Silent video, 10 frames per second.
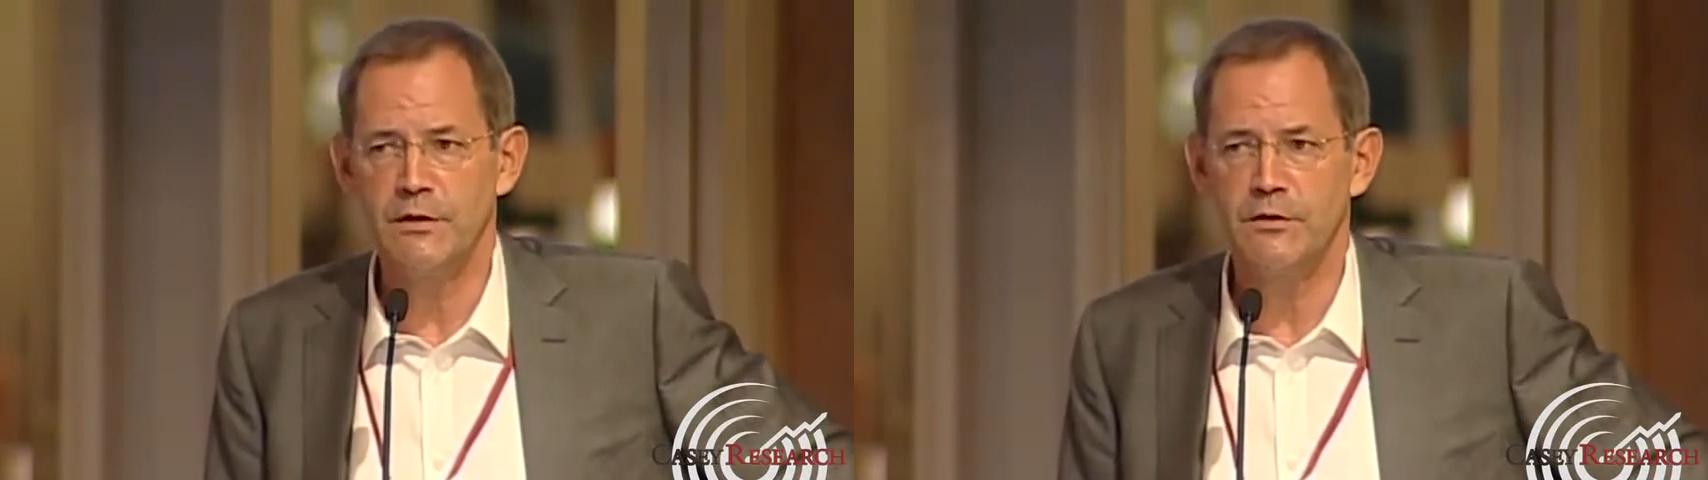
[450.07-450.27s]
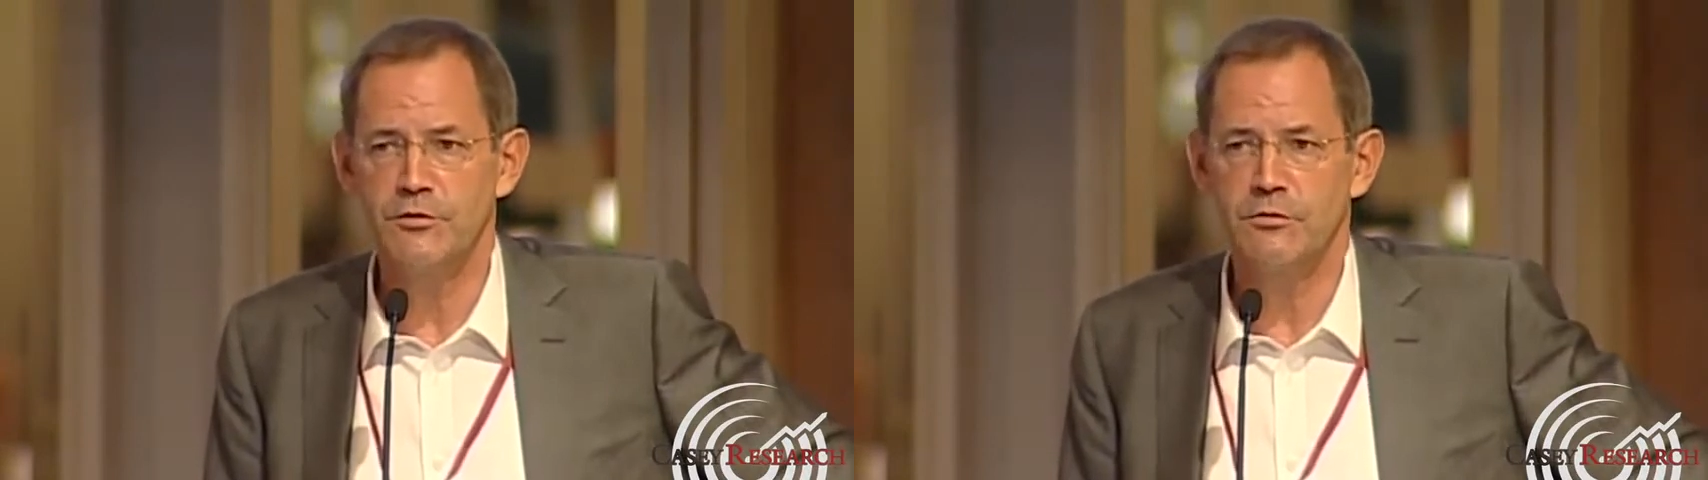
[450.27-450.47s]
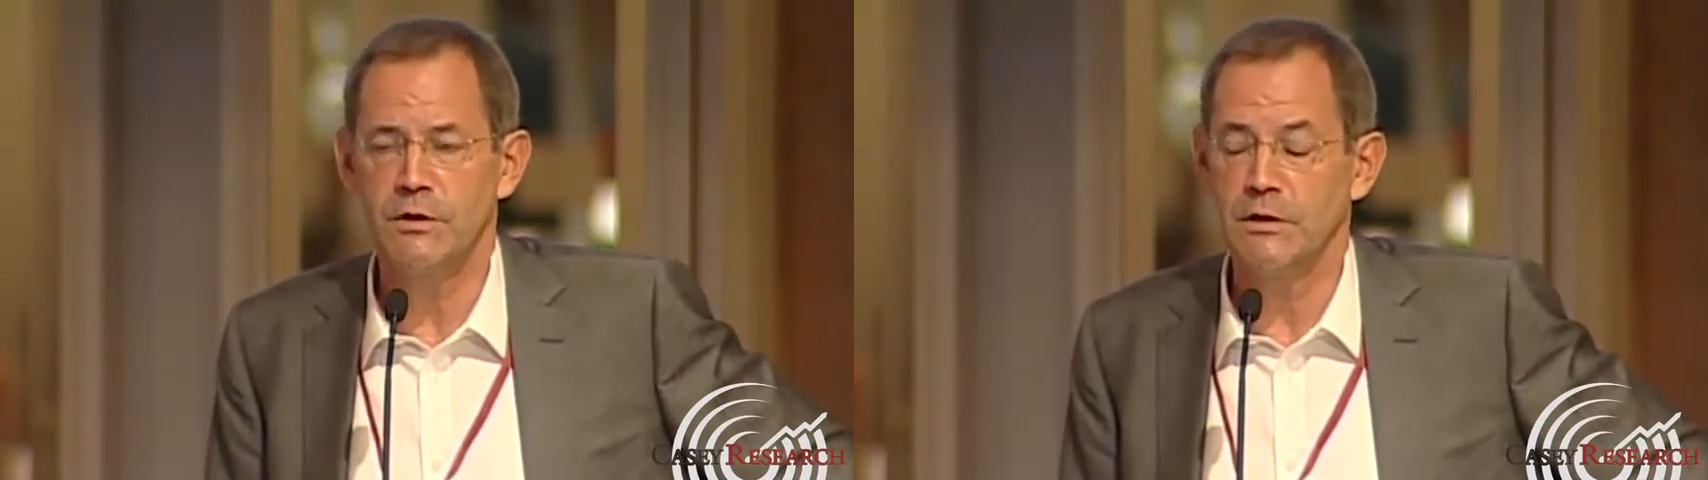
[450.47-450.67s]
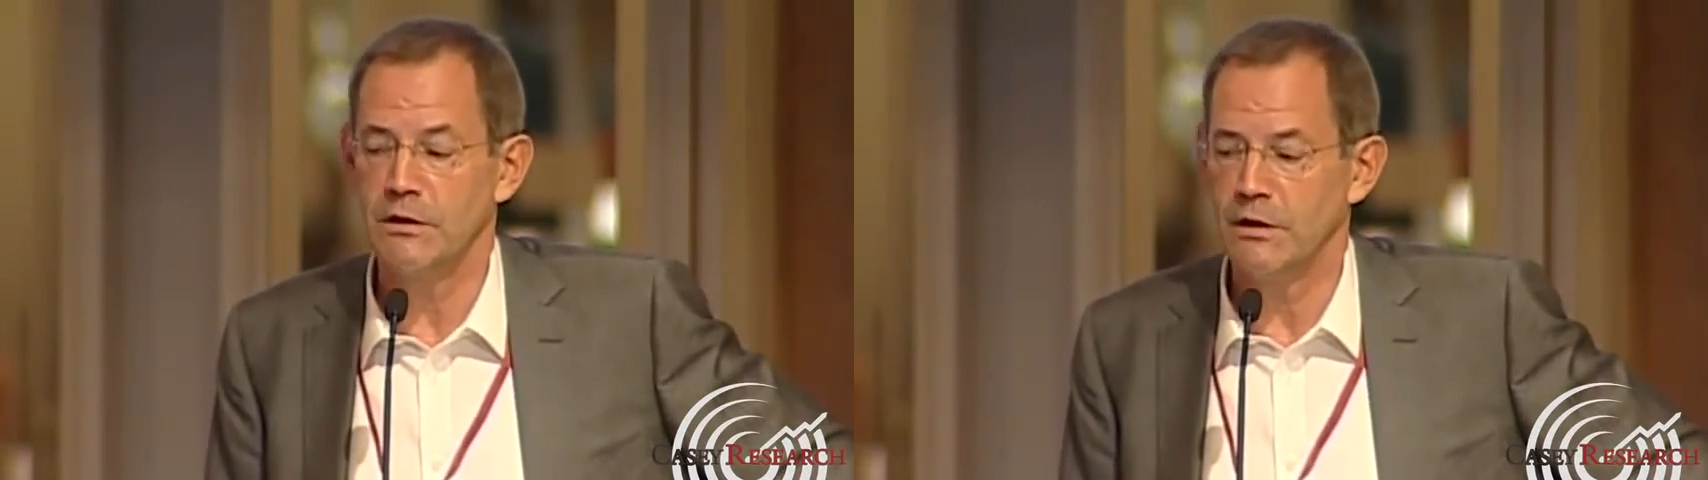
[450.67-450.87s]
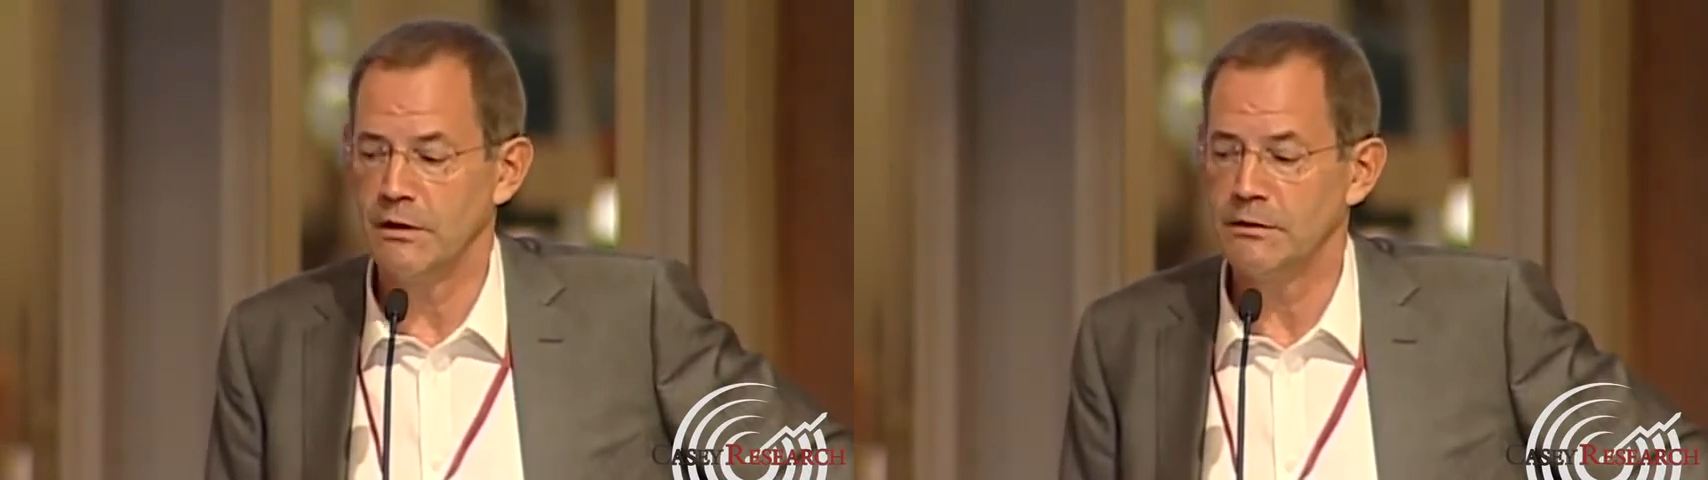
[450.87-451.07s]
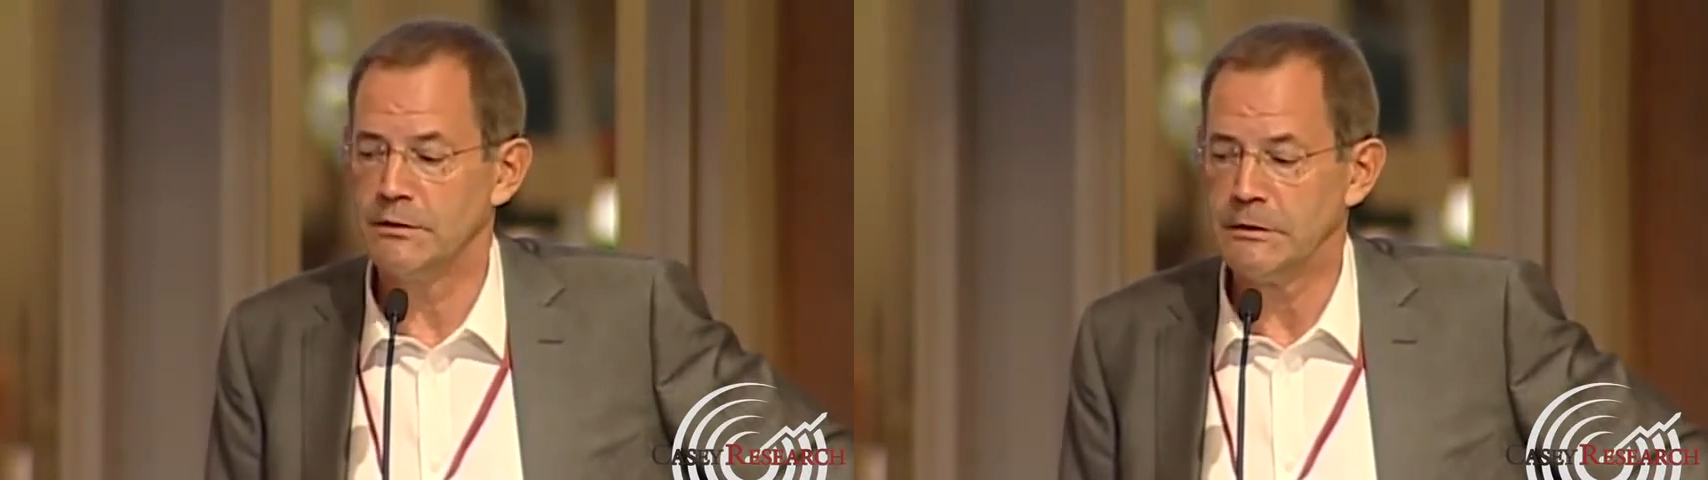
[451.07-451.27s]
under Sharia law.